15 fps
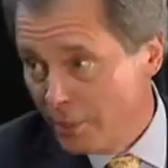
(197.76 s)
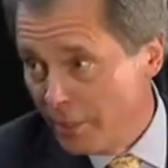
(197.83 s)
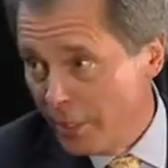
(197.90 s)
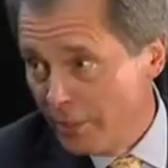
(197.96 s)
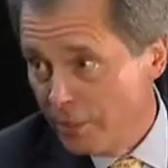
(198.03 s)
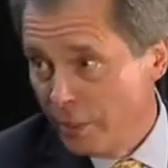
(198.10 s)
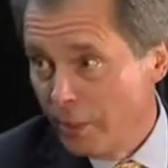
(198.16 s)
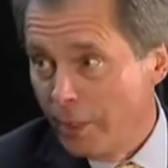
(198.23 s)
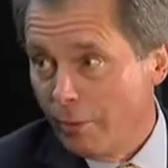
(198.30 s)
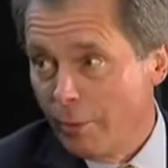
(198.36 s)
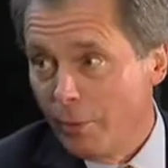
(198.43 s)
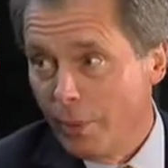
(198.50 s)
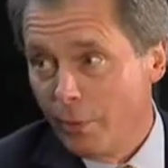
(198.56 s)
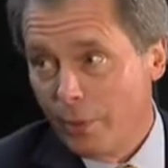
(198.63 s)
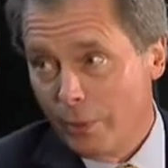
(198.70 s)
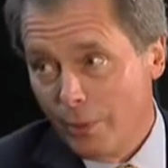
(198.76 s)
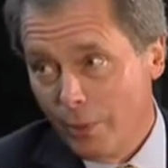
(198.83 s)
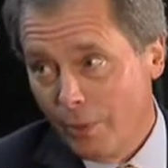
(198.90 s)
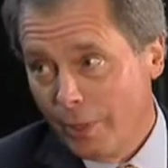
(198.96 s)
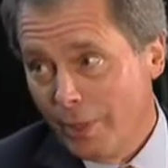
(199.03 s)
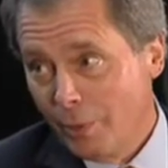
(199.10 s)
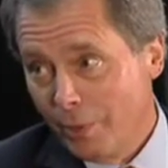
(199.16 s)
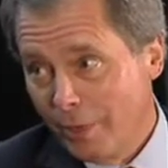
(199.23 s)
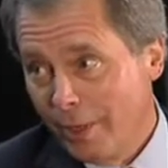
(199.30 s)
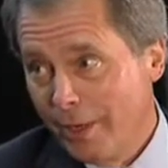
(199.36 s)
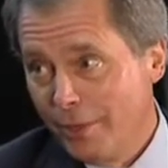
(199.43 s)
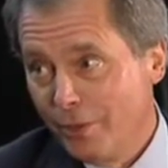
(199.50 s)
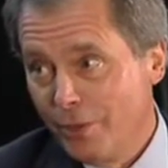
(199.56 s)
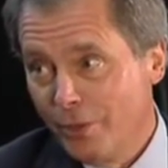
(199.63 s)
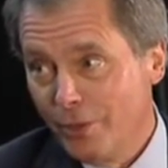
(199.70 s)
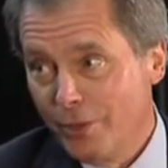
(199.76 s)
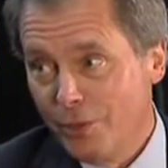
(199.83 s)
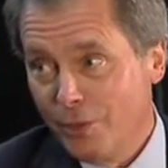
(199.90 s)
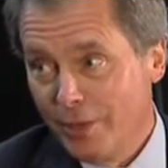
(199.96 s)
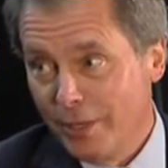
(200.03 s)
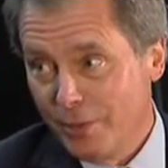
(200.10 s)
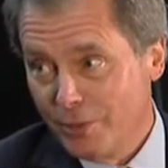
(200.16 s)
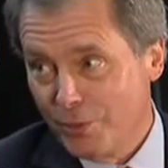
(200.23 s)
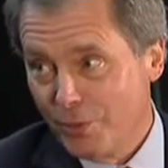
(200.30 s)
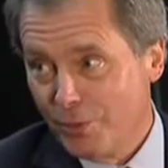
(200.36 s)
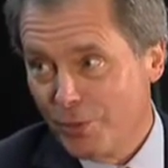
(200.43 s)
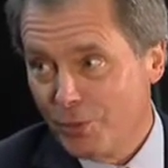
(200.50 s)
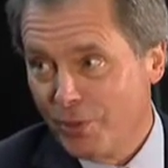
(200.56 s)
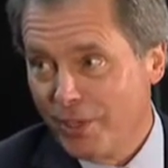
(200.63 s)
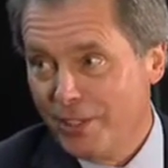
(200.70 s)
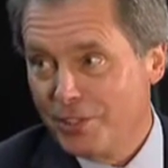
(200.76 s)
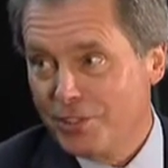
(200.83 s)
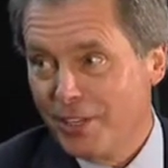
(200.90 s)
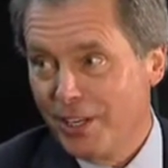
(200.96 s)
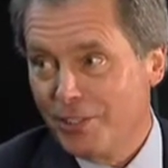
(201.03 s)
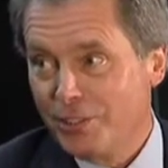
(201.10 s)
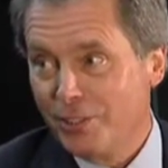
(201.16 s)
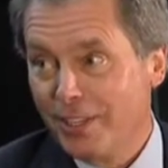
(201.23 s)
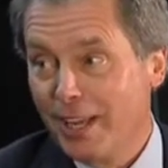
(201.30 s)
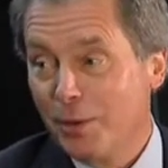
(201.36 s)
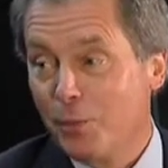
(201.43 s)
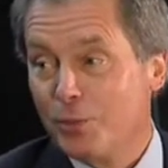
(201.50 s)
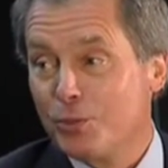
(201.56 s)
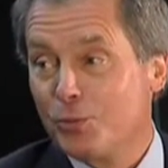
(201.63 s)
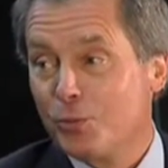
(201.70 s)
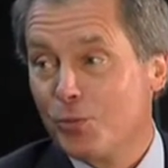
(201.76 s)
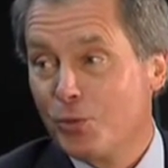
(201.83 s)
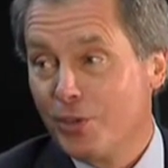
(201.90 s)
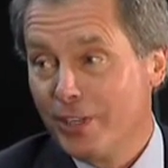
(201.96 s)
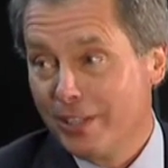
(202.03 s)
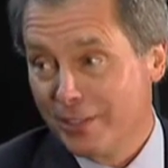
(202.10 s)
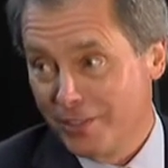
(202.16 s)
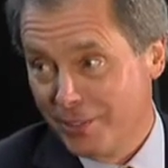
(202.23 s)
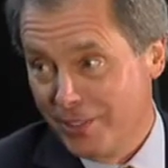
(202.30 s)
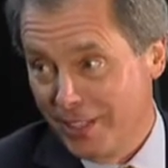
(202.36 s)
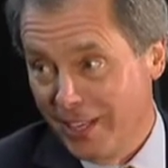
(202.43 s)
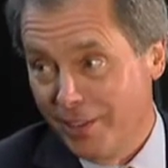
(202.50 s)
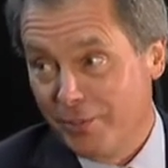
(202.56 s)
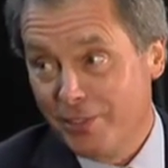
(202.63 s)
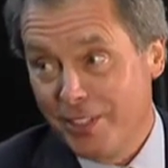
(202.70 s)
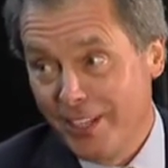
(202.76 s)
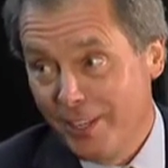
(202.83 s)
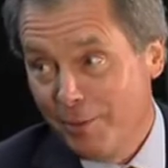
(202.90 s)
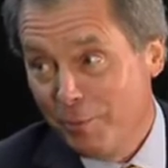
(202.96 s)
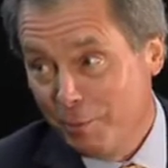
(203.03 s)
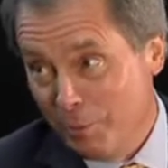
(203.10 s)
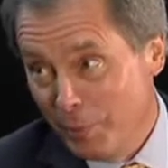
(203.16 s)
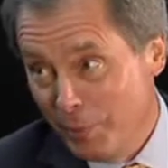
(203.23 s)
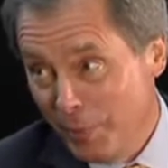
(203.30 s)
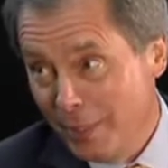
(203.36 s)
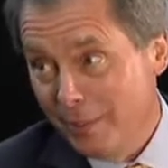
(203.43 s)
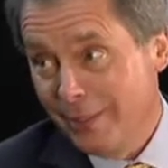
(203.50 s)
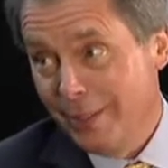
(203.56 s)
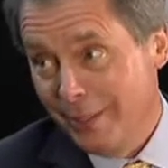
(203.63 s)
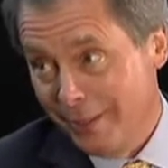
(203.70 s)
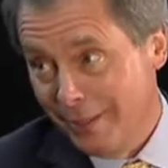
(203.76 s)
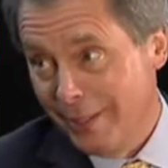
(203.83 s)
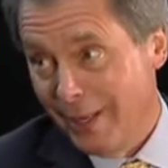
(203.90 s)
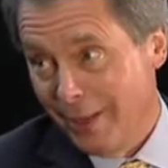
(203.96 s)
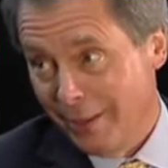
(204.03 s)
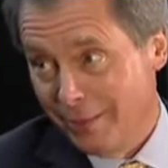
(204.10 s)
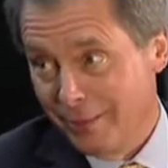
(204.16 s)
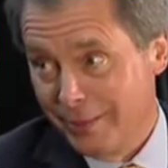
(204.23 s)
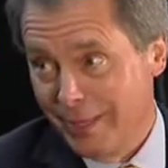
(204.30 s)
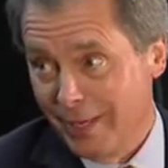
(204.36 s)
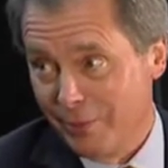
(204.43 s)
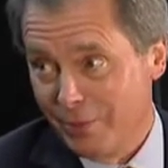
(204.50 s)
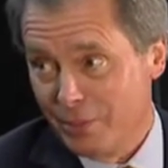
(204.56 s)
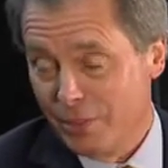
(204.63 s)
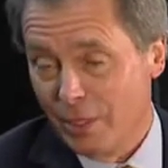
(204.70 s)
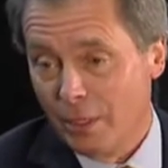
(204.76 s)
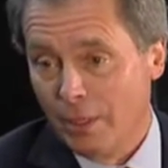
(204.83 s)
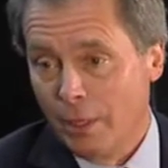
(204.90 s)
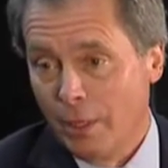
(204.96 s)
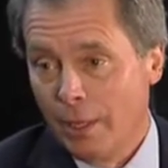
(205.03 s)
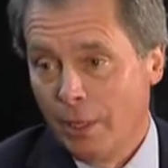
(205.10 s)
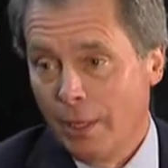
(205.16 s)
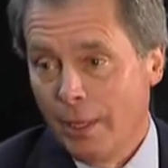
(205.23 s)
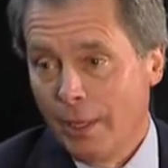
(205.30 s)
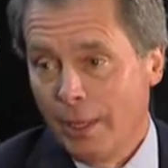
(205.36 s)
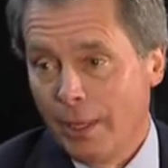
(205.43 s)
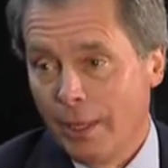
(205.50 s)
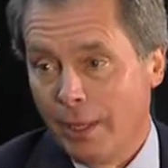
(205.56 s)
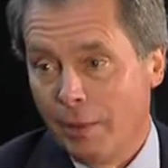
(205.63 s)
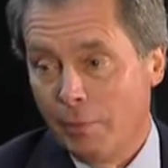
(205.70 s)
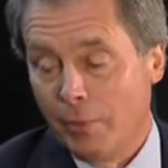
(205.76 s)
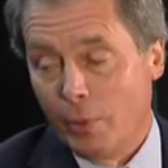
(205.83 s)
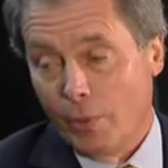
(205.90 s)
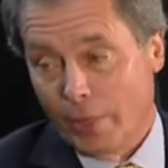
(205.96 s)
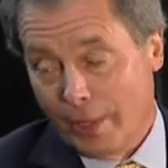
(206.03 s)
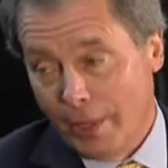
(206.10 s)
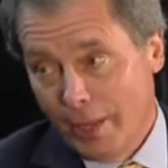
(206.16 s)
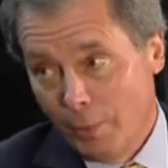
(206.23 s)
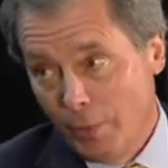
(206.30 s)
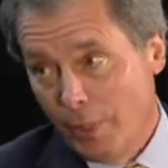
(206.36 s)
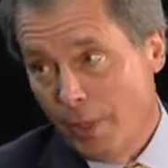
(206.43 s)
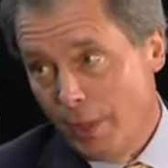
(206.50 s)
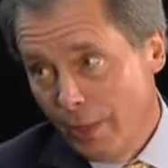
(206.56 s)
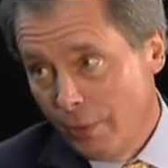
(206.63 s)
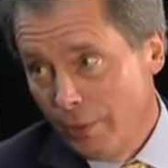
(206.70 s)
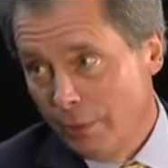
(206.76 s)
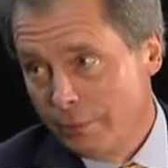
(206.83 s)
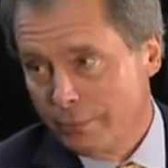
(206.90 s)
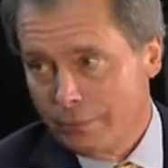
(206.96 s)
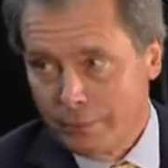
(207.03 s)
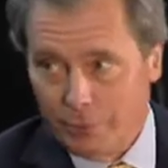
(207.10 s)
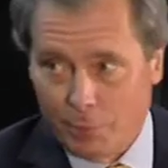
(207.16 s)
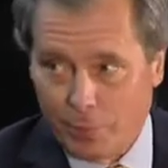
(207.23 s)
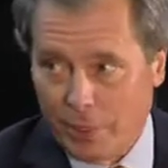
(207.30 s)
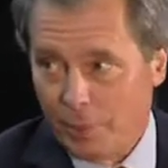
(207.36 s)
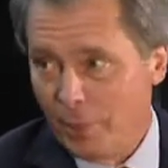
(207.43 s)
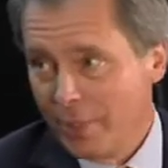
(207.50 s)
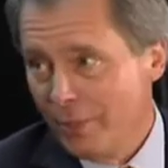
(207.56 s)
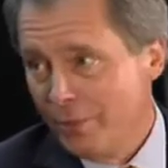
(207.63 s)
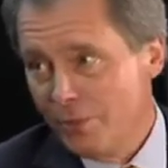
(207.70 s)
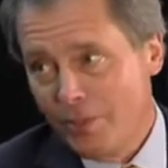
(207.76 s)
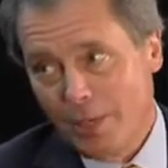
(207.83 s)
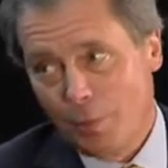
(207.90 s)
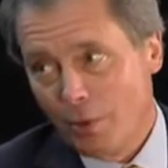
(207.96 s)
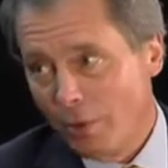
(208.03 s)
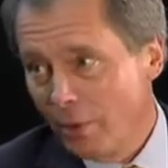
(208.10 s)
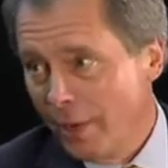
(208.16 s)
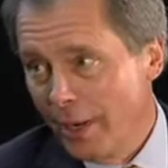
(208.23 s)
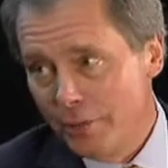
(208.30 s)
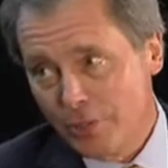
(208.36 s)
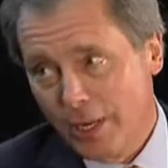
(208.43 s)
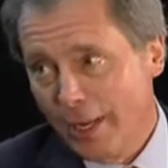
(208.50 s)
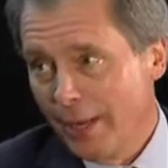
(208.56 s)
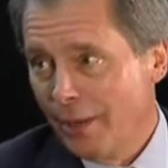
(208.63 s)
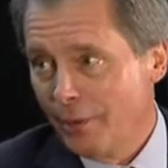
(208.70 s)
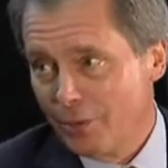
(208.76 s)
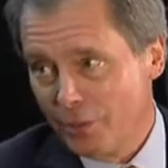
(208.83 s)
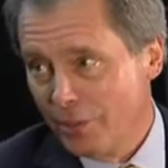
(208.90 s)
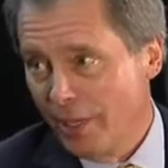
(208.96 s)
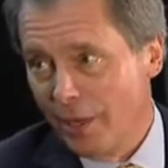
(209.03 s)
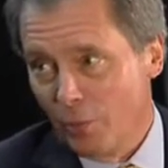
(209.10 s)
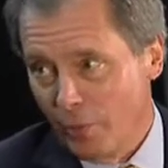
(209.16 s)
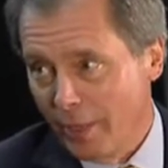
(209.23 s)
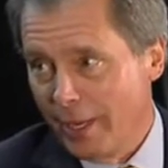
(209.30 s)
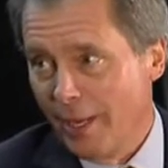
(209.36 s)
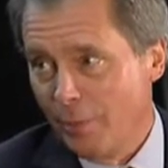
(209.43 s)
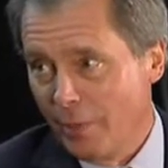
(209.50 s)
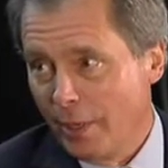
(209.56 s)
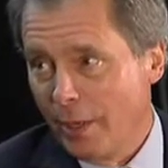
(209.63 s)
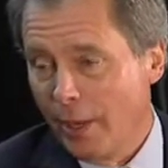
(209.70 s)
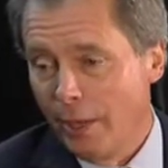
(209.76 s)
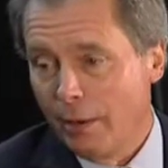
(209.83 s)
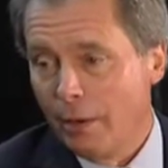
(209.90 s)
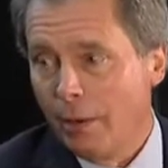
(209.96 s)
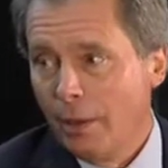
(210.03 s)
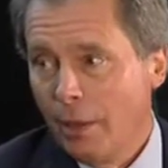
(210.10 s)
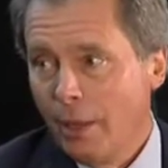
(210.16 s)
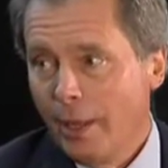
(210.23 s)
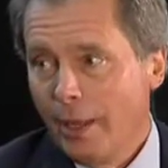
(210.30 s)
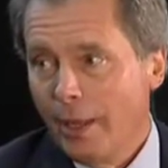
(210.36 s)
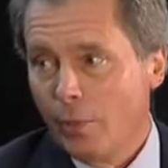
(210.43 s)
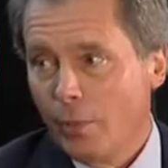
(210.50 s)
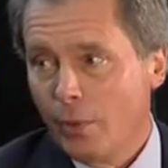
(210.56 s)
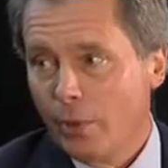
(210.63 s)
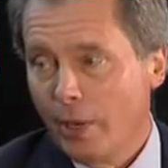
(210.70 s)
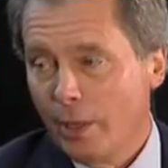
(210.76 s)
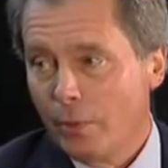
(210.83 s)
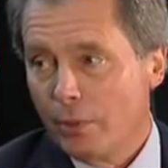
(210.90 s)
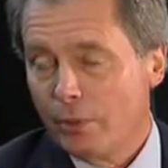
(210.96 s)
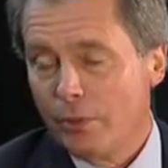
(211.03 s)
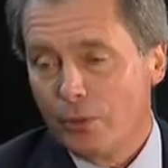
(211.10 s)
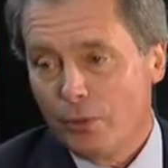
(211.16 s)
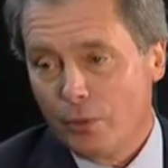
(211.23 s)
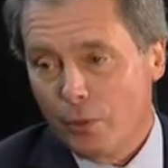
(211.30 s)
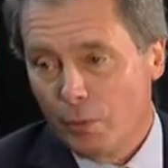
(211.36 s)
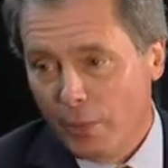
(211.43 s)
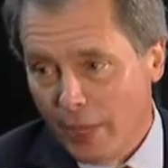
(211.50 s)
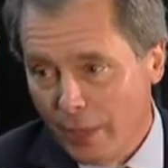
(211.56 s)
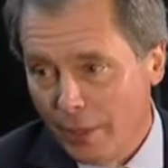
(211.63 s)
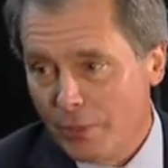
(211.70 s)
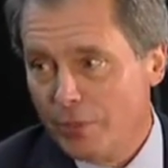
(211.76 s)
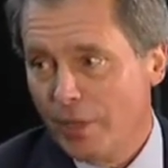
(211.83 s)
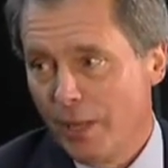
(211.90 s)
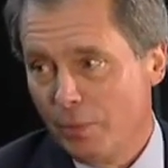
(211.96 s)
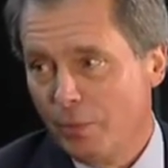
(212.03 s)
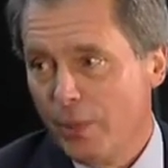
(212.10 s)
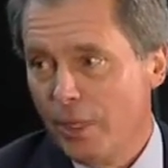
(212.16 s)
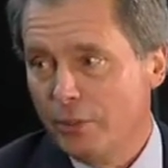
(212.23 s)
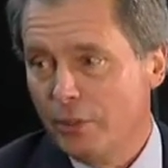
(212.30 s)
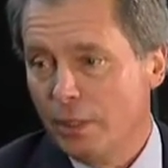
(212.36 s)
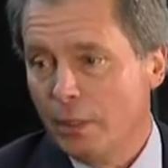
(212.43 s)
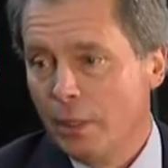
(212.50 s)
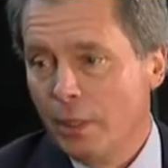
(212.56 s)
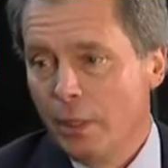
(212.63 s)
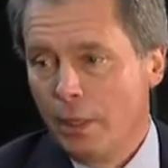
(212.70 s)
session. Now remember, you and I were together in the 2003 session. That was real tough, $10 billion deficit. But we came together, Republicans, Democrats, House, Senate, we came together and we were able to balance that budget